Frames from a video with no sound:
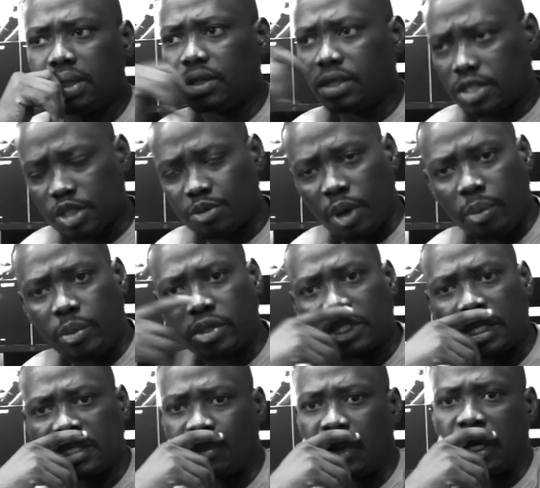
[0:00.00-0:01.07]
This is my
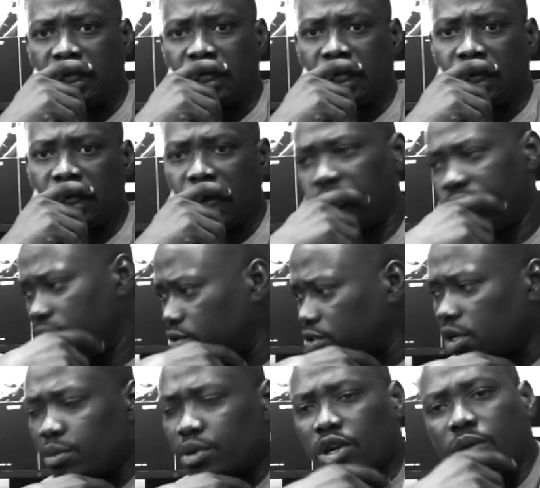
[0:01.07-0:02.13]
business manager. And he'll
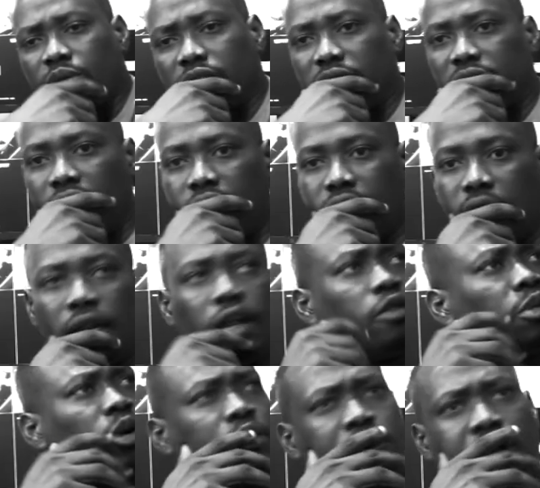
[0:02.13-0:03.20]
tell me, come sit down here. And
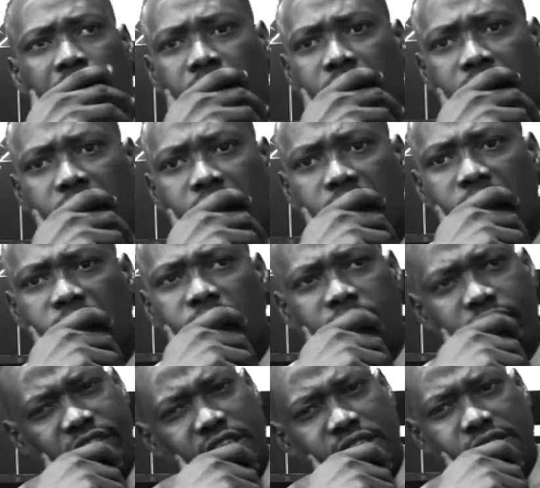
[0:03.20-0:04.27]
everybody will be like,
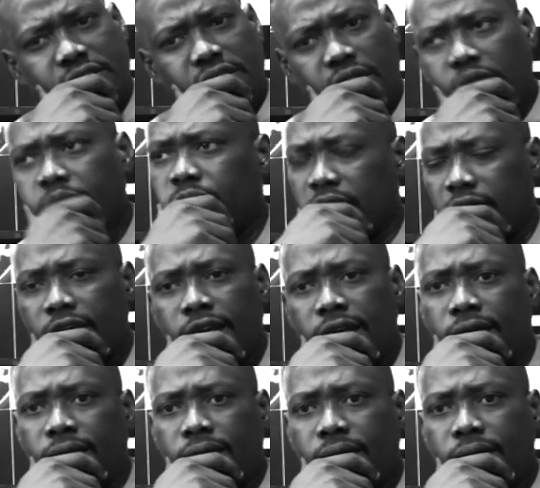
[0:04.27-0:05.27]
really? And he'll be like, yeah.